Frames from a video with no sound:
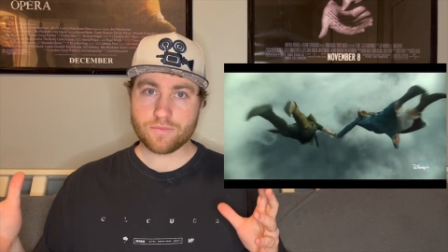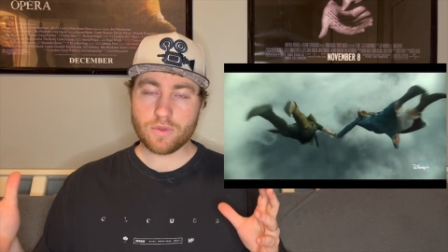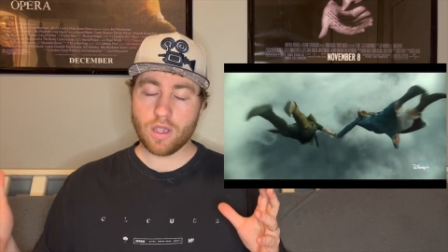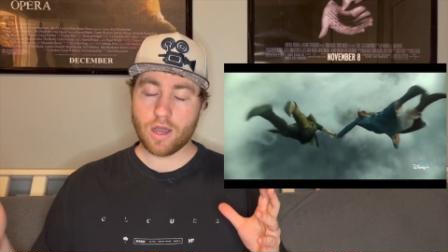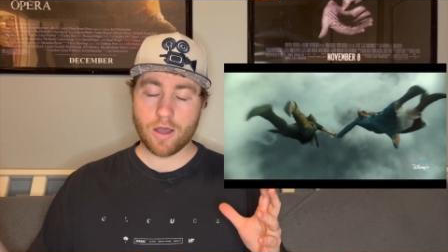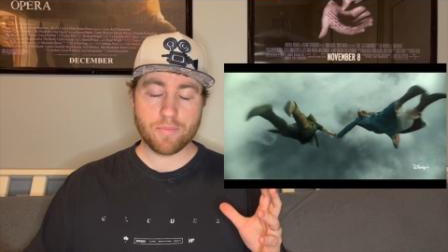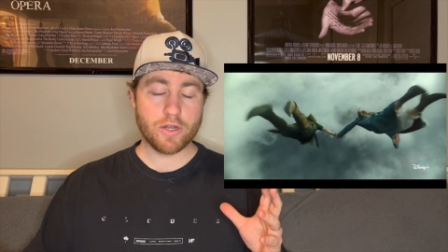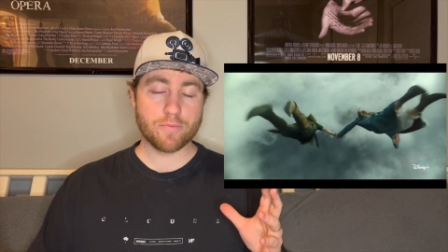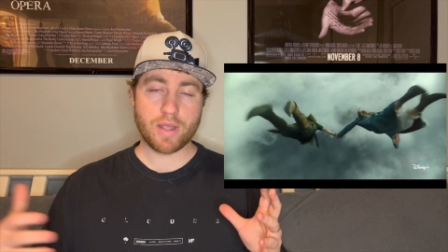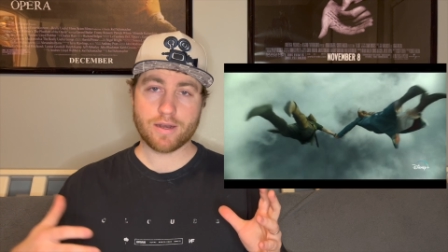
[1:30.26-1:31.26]
um,
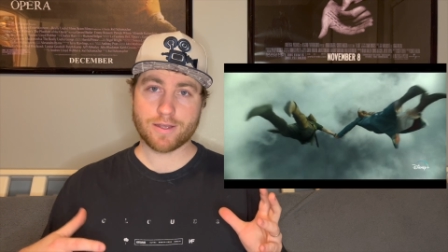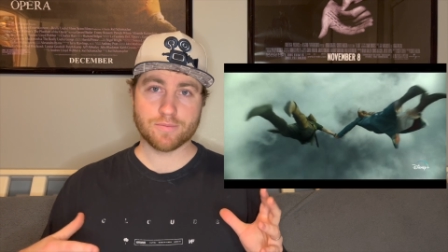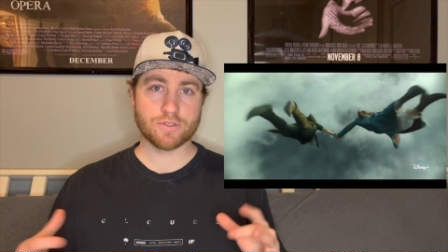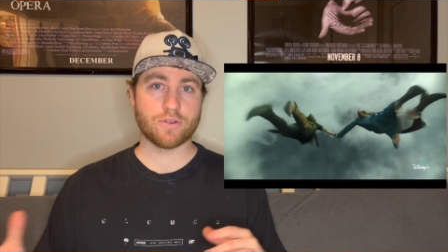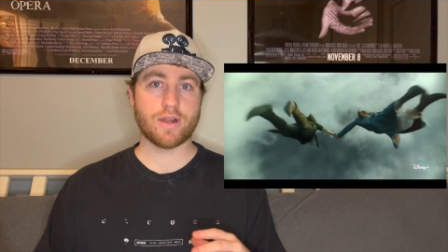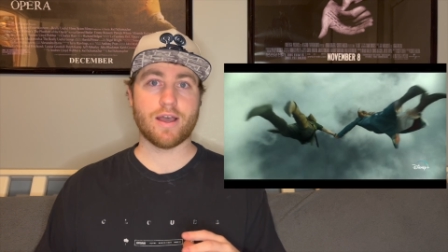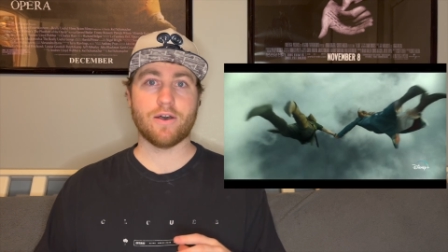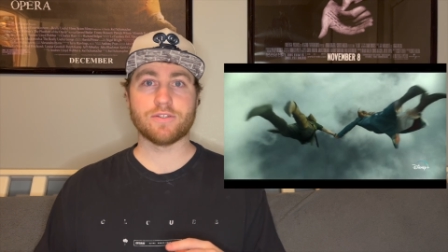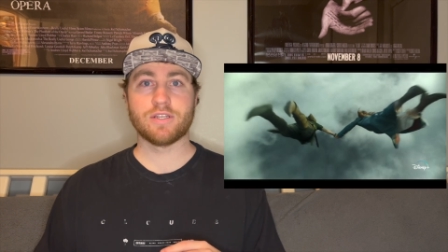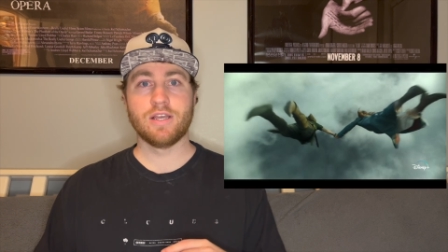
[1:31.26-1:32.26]
Peter Pan comes to their
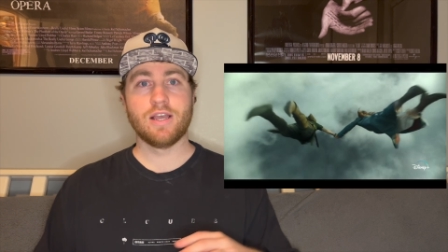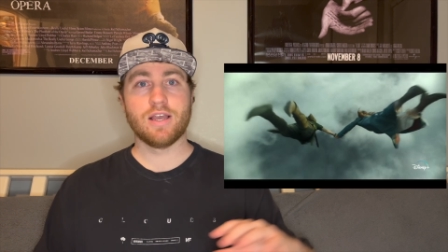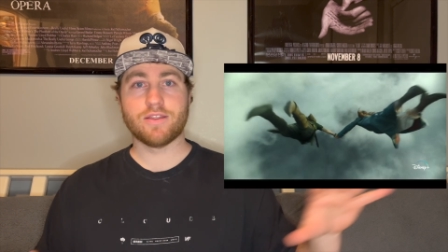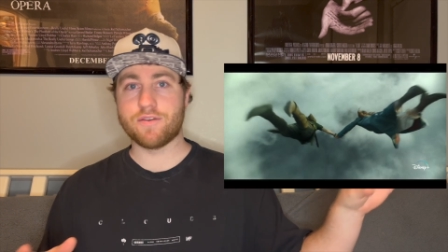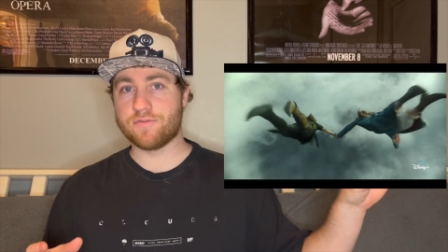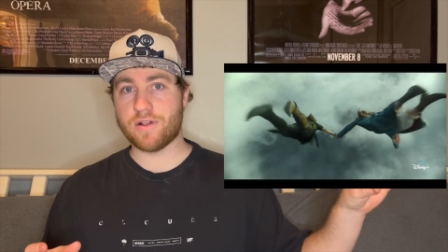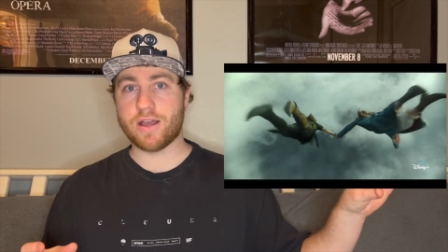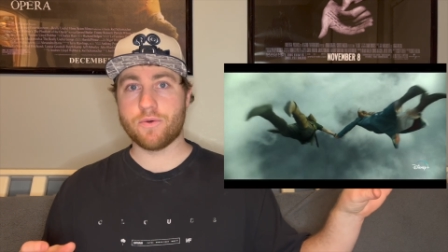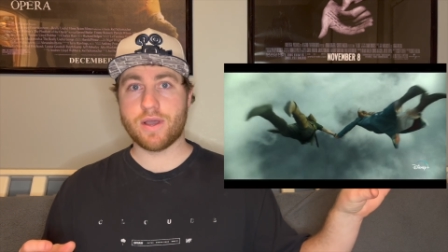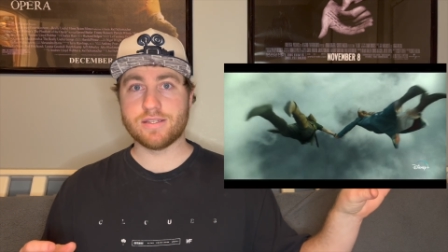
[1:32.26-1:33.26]
house. They fly
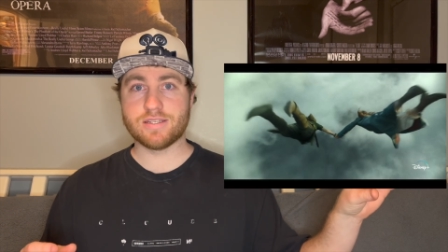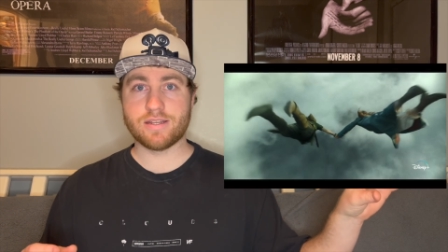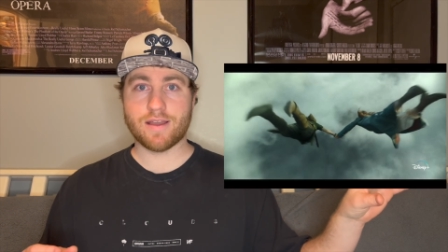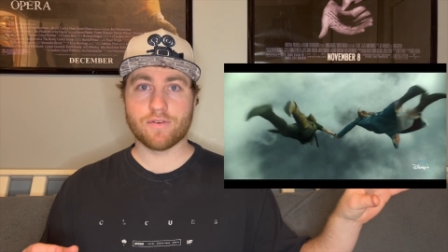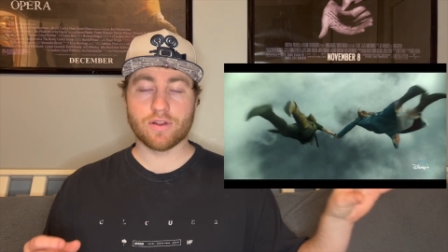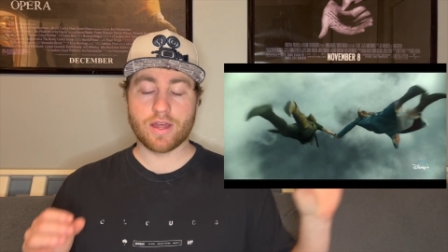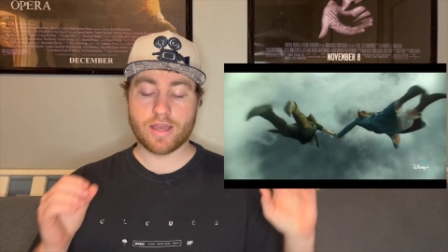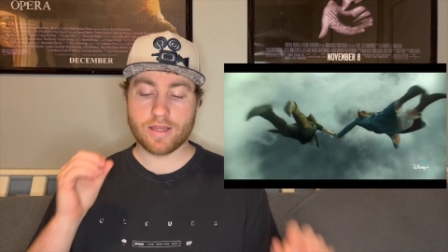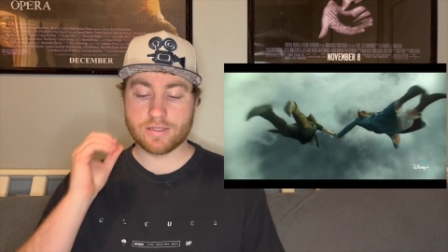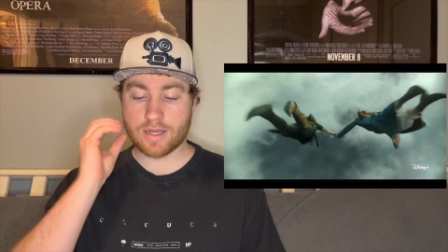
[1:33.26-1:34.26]
away to
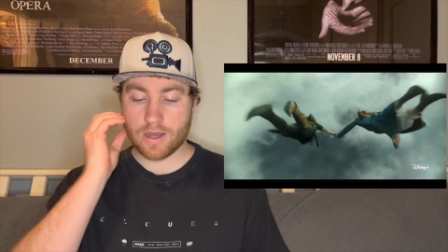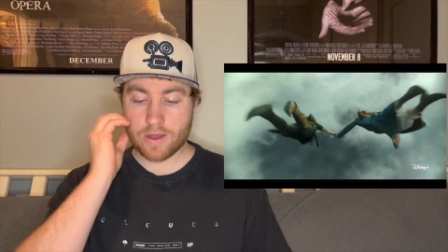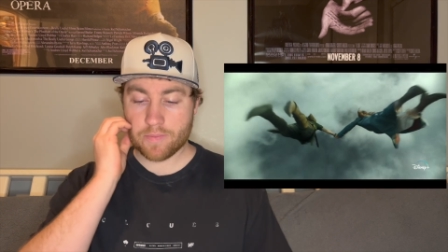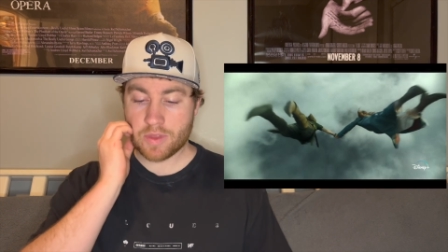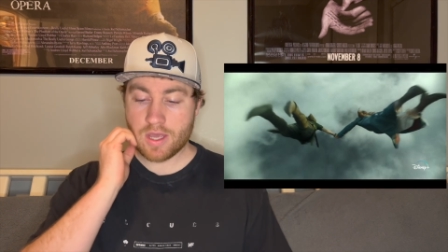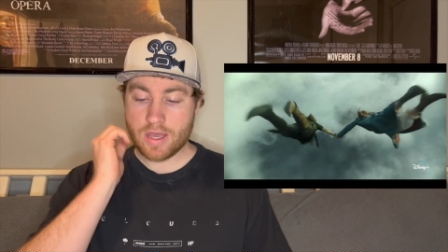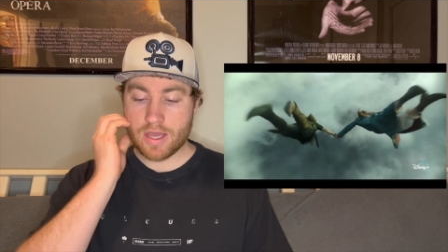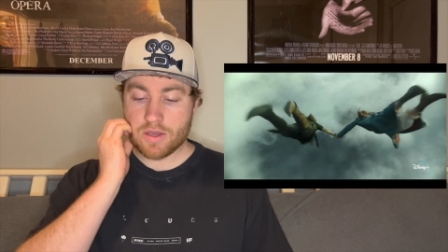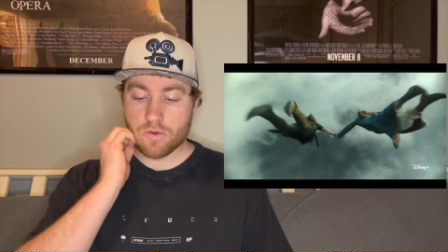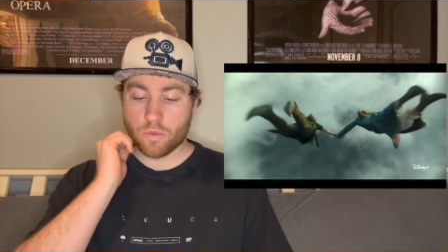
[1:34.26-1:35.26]
Neverland. Um,
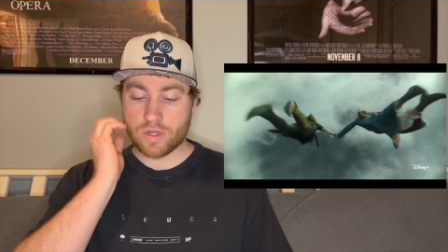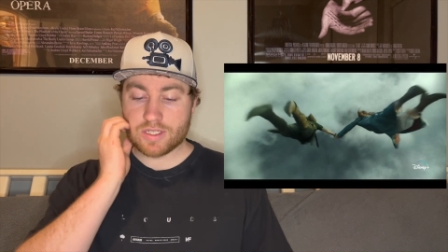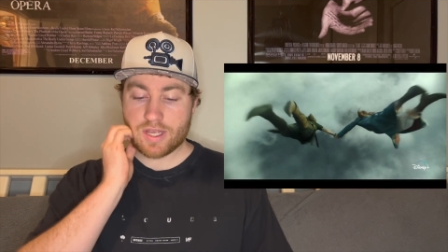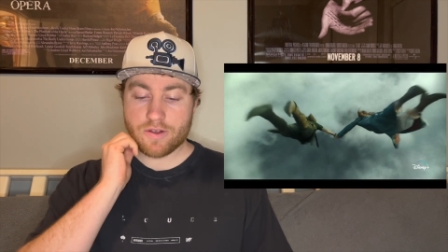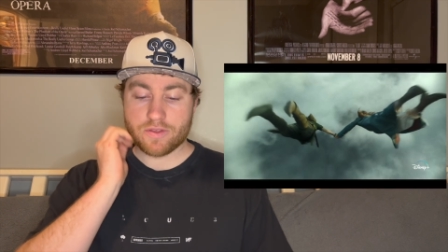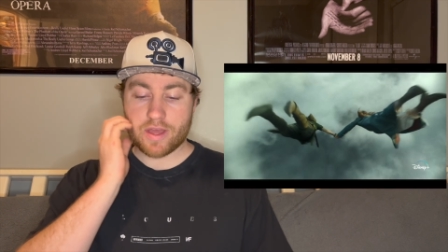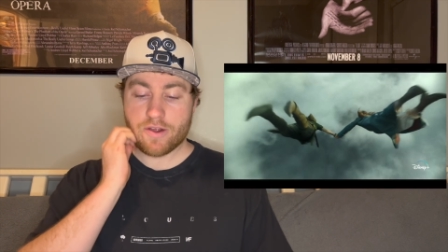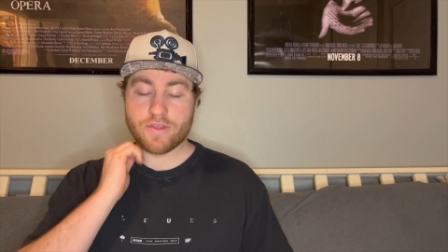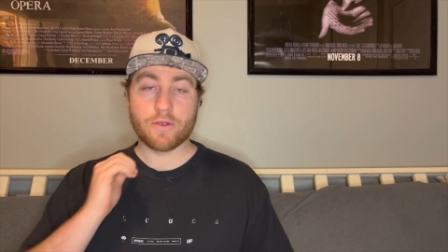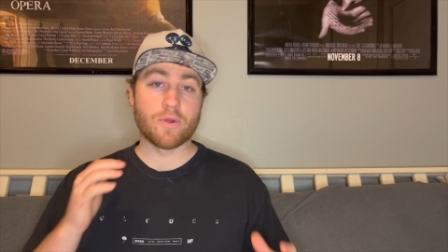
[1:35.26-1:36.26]
once they are
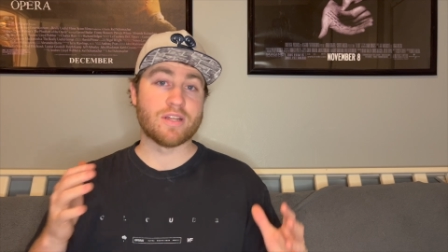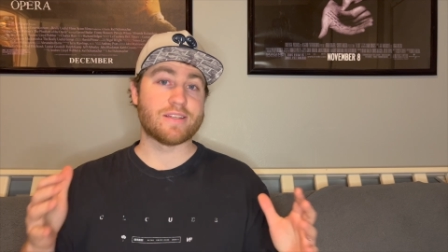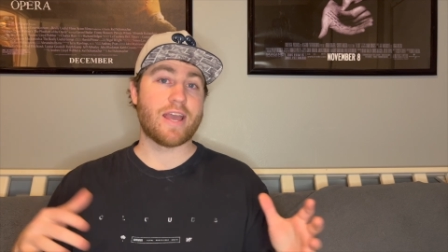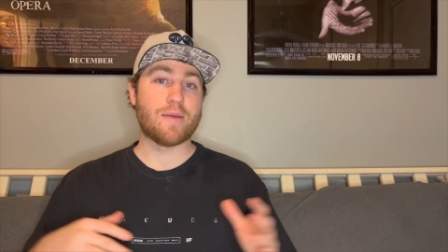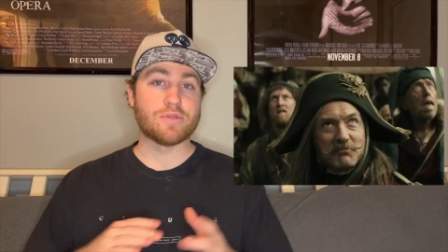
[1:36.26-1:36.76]
there, they run into Captain